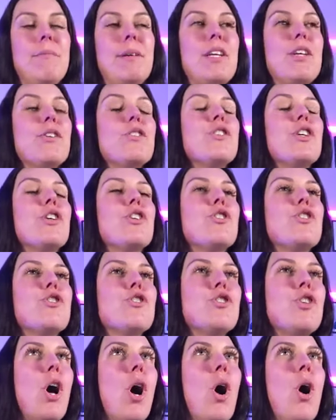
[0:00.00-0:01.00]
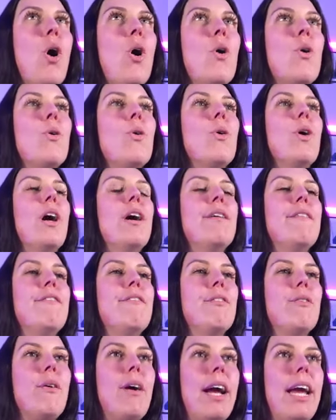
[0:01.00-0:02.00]
because they're so
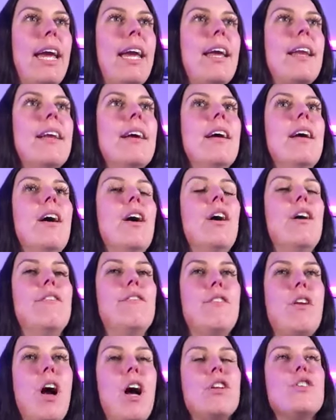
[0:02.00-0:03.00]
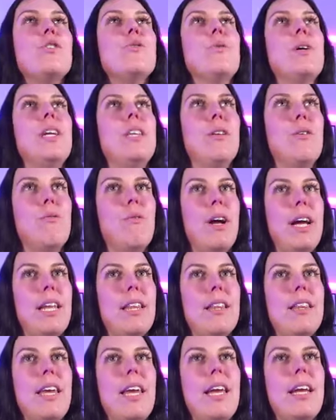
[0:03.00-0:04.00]
afraid of not doing the
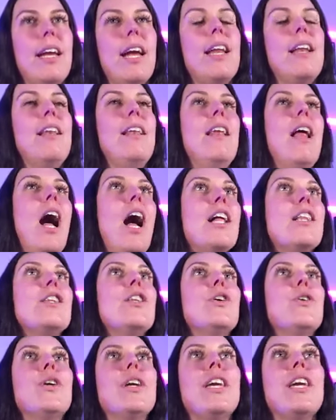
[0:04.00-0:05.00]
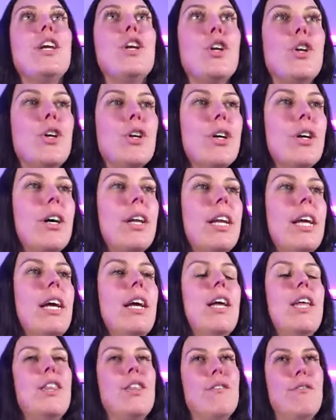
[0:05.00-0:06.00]
right thing and not looking good
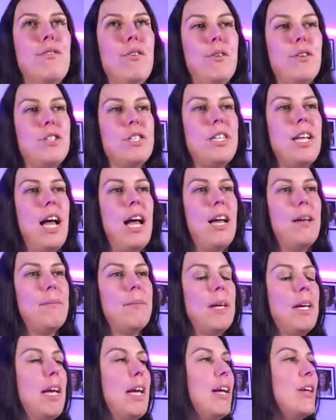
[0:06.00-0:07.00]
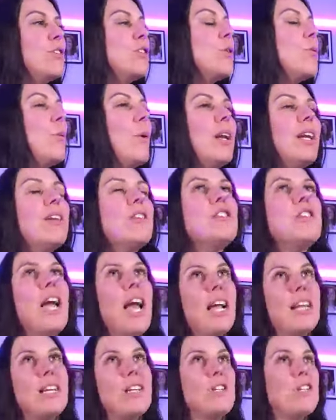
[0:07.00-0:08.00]
the first time. So I want to
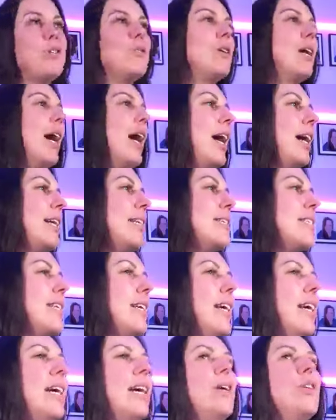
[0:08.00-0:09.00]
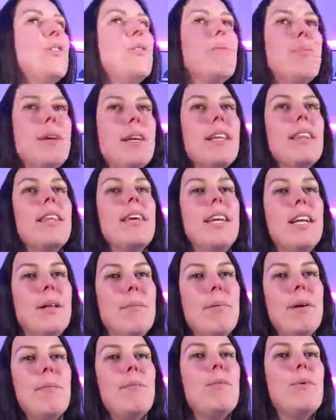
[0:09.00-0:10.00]
challenge you guys to be a
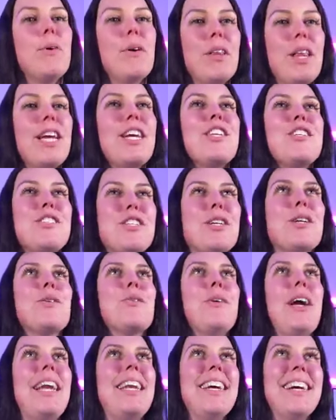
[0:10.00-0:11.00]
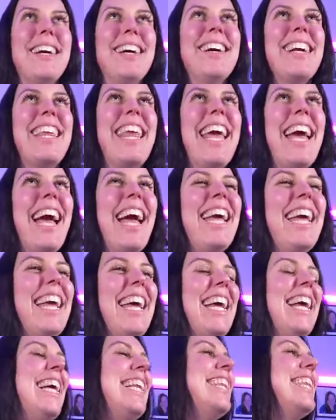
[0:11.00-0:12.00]
little bit more like children, okay?
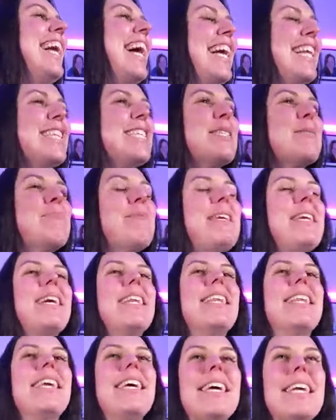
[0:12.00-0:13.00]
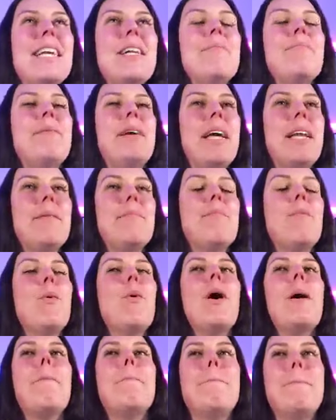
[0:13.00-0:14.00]
Let's be a little bit
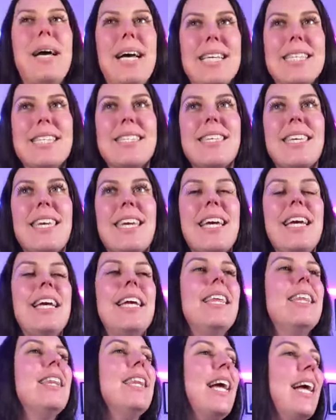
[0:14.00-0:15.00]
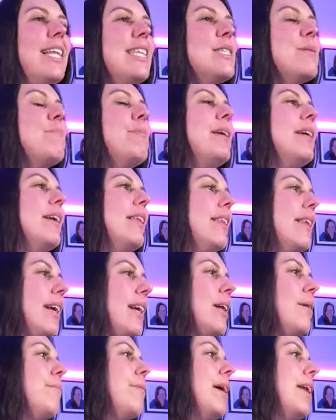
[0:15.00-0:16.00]
more messy. Let's be a
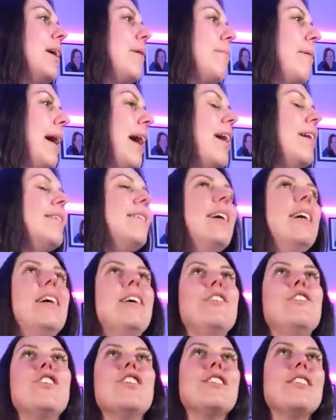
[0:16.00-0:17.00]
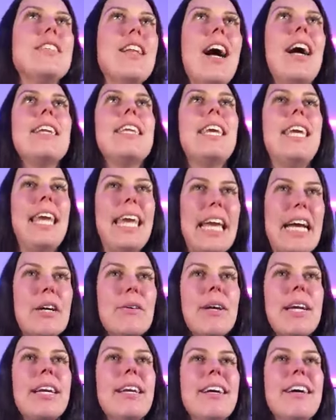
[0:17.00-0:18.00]
little bit about just not
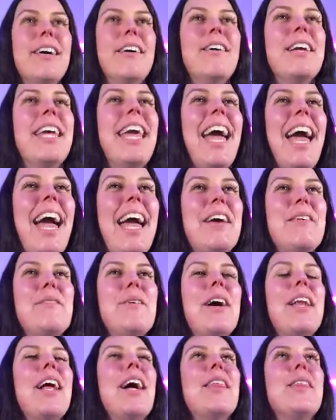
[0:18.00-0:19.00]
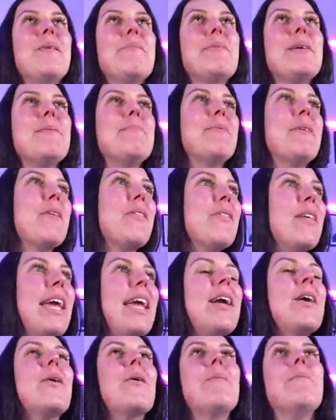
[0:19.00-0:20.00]
caring, okay, what other people
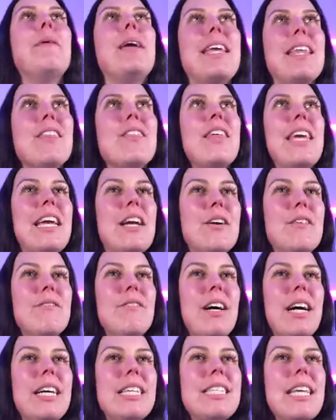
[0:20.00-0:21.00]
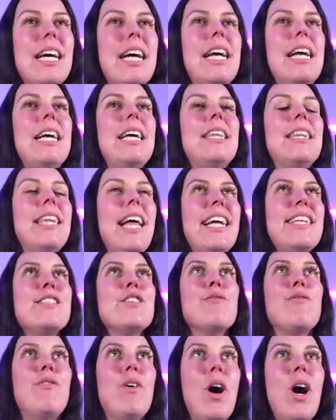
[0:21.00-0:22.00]
think or may think of us.
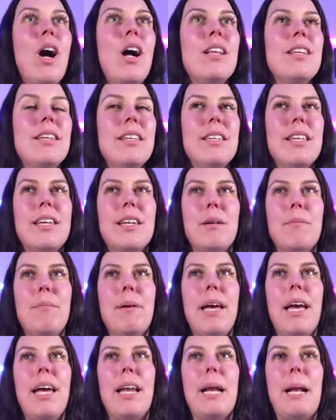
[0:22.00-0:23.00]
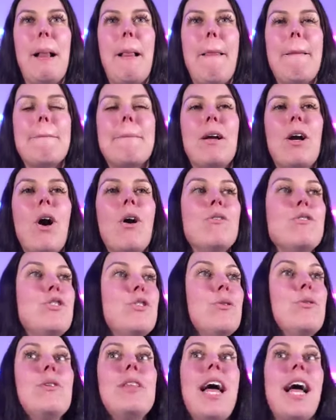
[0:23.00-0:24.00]
Let's fall a little bit. Go
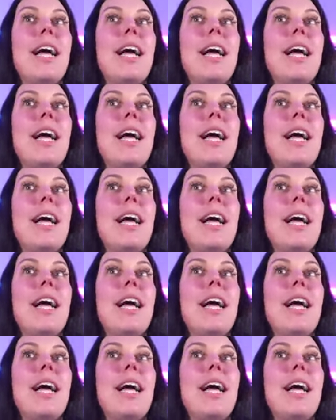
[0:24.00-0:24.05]
do